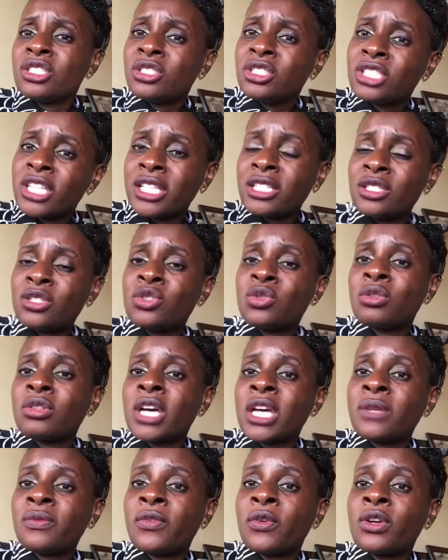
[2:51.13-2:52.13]
just do
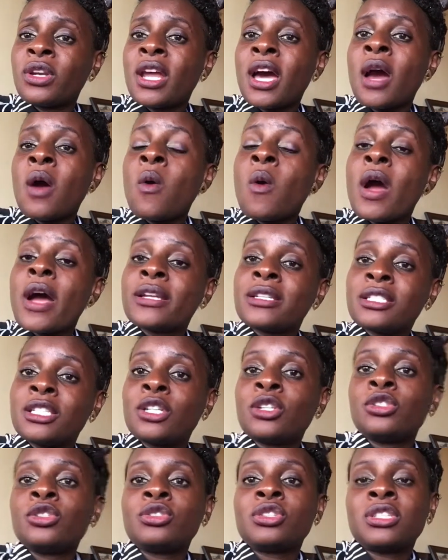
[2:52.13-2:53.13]
that for now
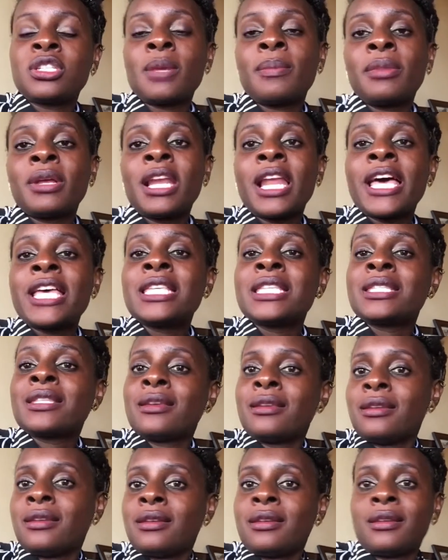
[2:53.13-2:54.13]
until you stabilize,
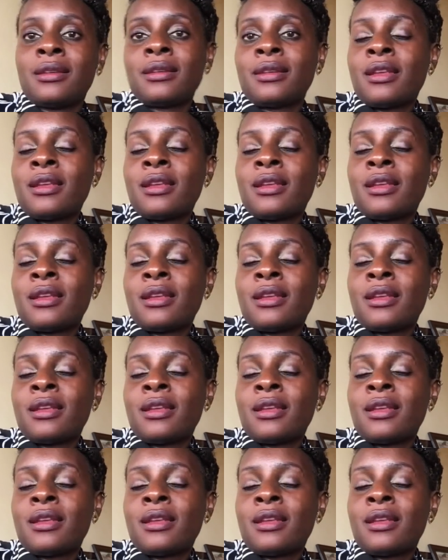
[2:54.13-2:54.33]
then